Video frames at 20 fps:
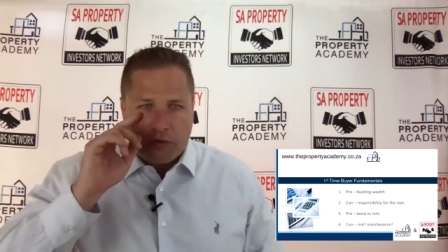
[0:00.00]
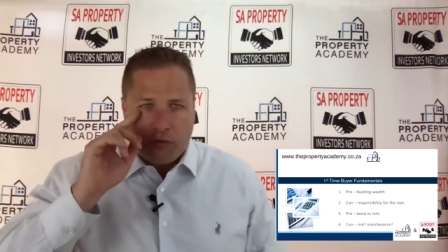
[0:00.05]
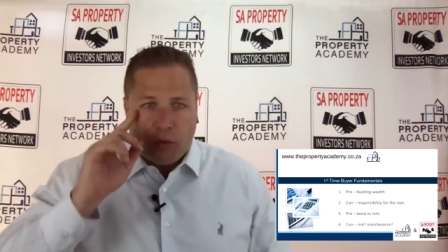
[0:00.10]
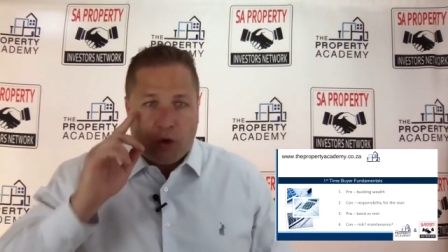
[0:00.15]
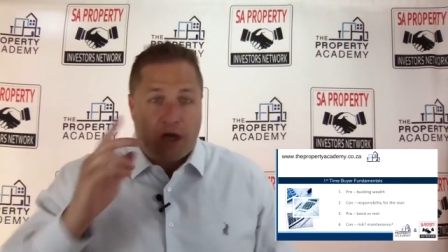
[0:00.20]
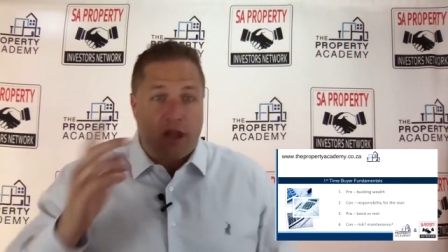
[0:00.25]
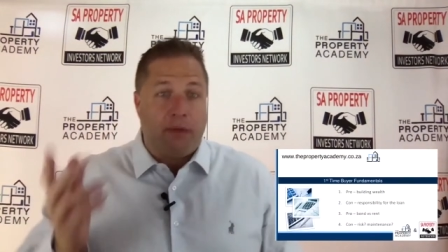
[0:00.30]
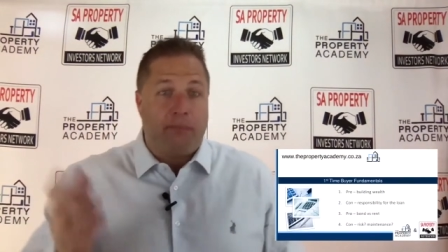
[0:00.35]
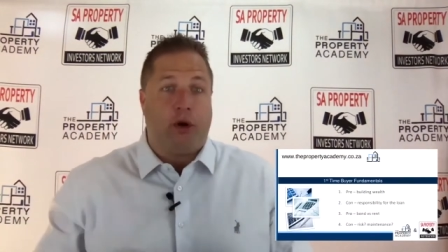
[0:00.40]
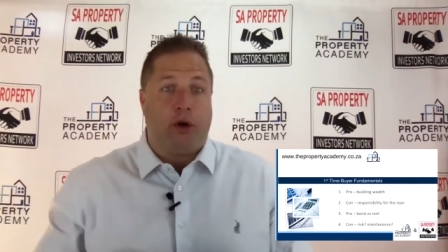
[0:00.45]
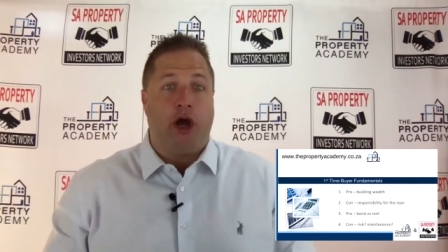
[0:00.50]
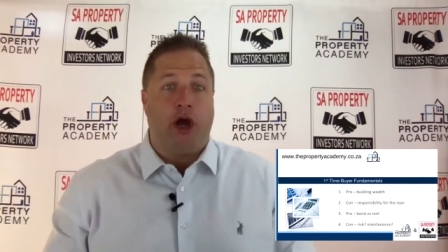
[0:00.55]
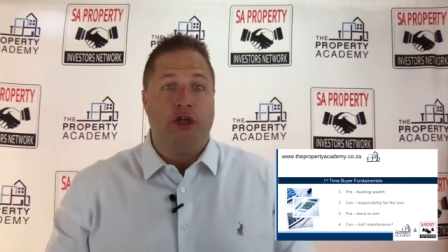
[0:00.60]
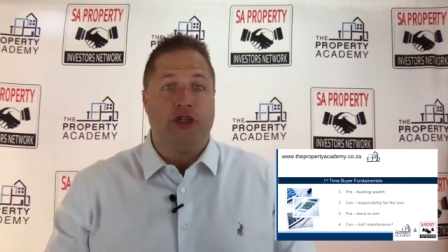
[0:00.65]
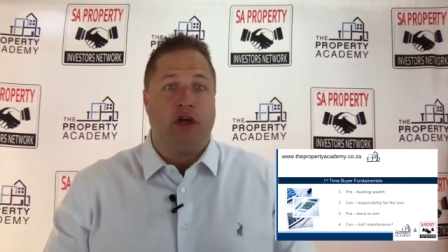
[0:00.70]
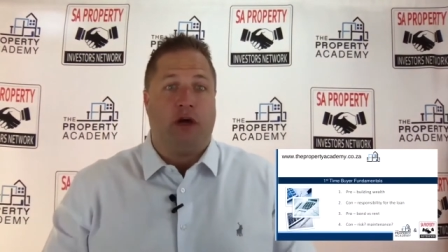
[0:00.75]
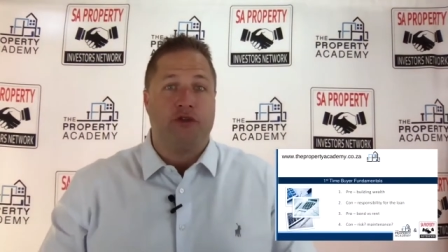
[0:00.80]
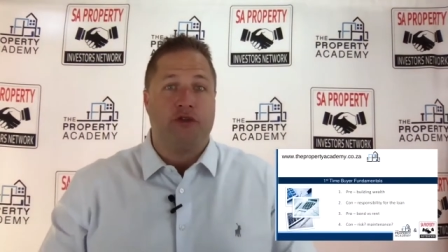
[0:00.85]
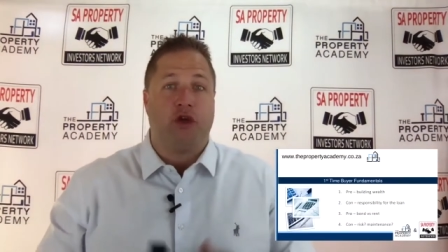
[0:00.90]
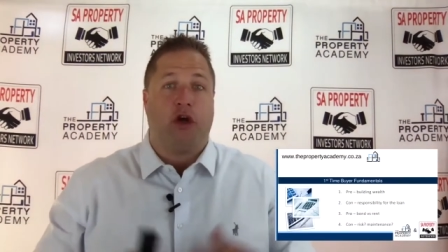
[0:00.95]
one of the pros
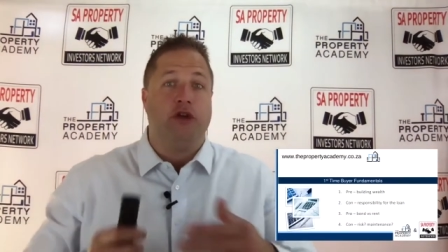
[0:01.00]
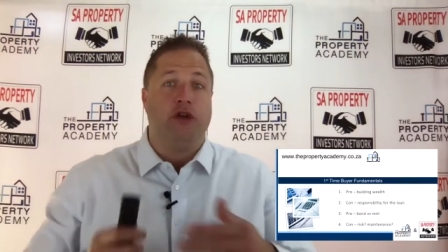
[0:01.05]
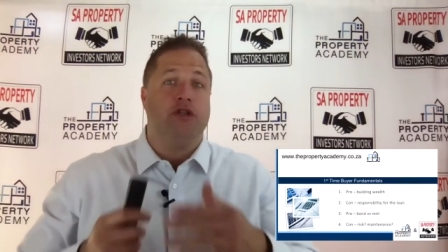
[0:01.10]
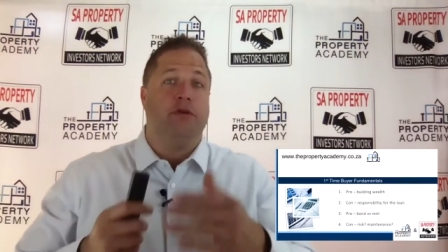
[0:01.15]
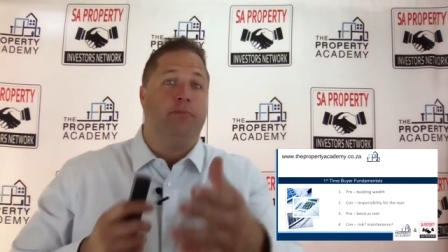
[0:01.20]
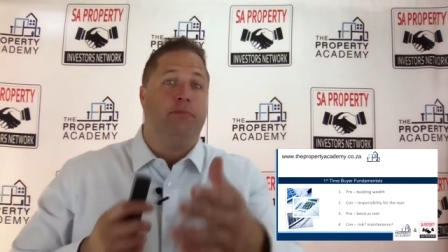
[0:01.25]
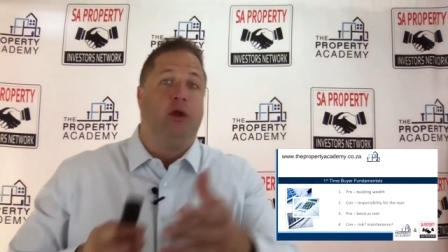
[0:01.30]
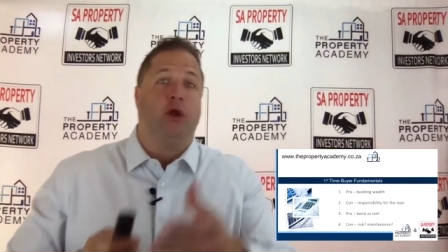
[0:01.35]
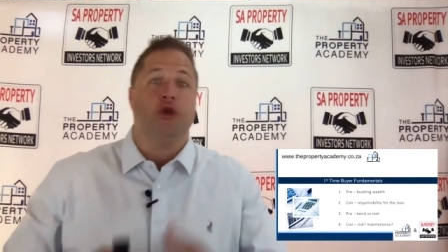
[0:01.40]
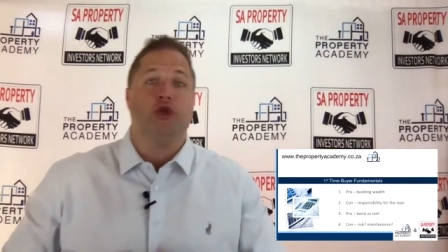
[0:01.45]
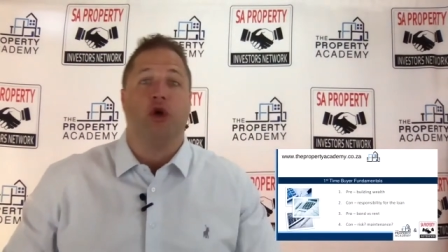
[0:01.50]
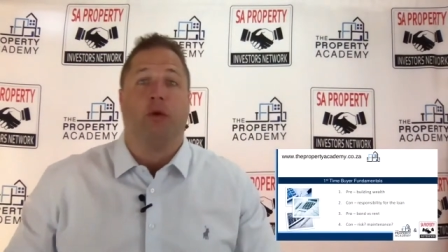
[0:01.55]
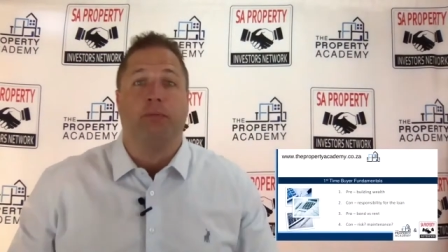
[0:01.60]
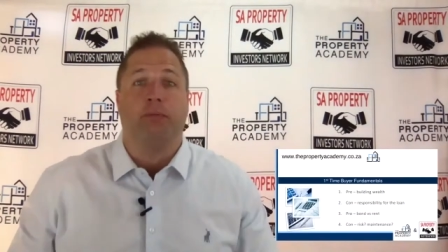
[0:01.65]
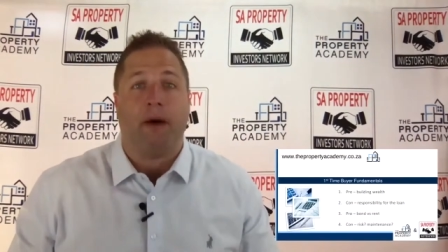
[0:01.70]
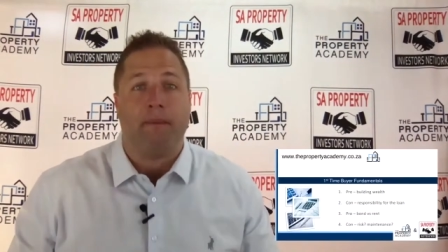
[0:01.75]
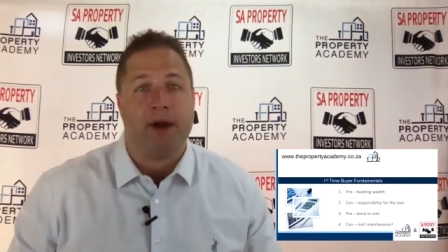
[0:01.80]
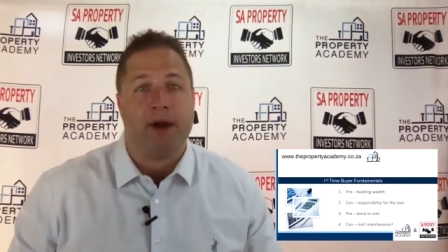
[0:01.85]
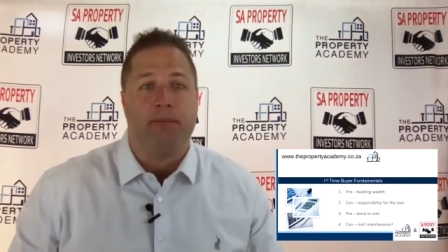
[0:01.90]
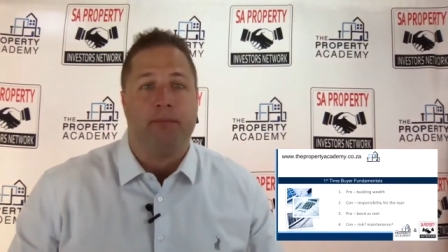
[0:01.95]
of starting to build your
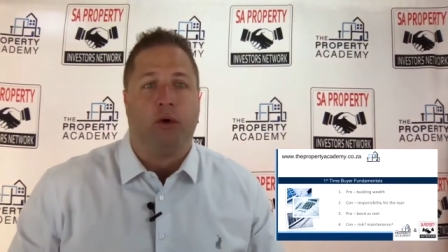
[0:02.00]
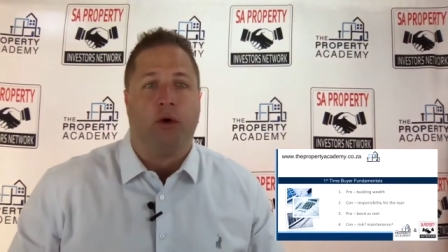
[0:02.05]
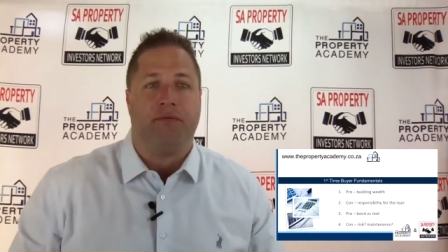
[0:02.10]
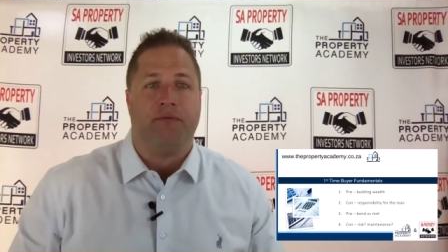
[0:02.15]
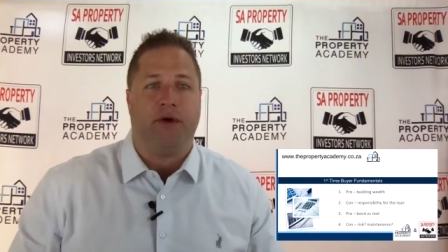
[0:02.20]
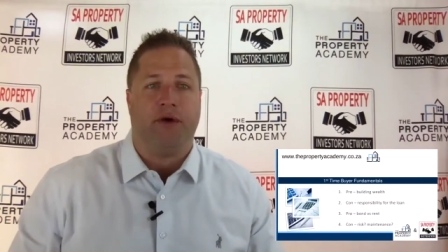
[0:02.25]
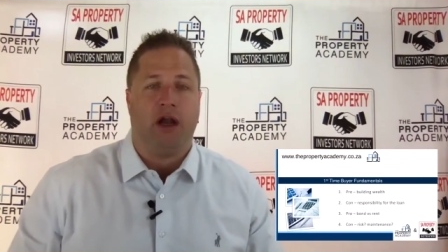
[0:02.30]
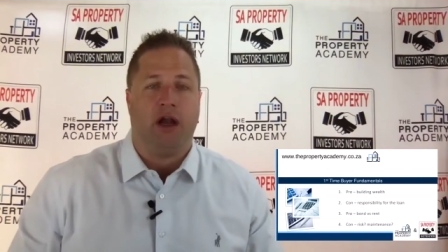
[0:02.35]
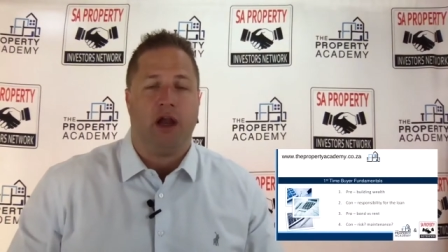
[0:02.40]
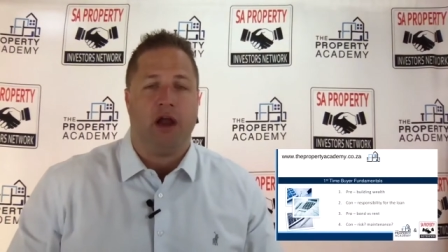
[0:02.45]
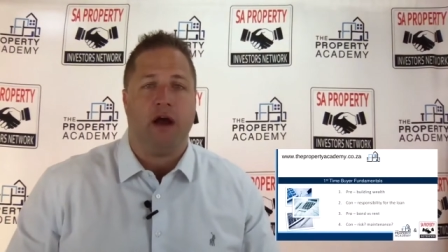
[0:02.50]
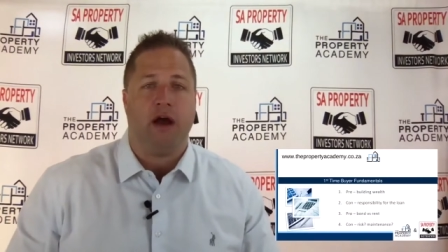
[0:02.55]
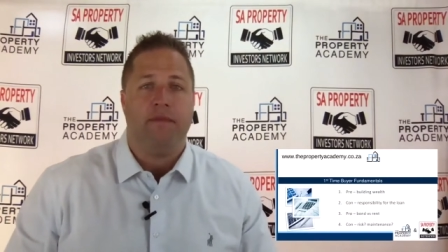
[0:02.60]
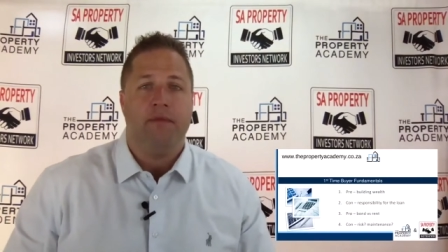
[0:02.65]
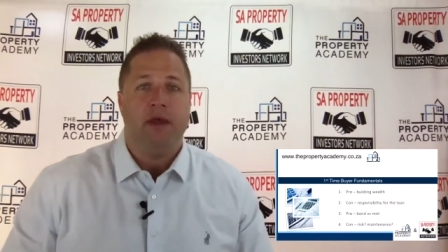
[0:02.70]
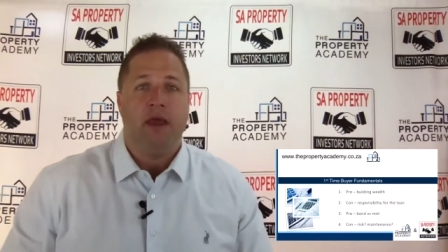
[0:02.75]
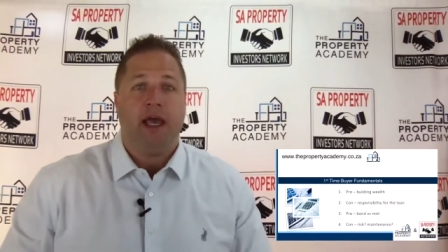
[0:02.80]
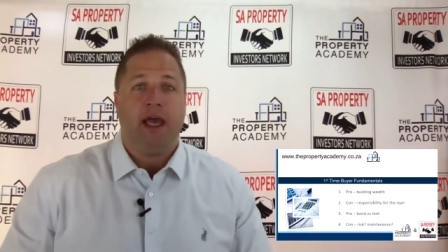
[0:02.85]
property portfolio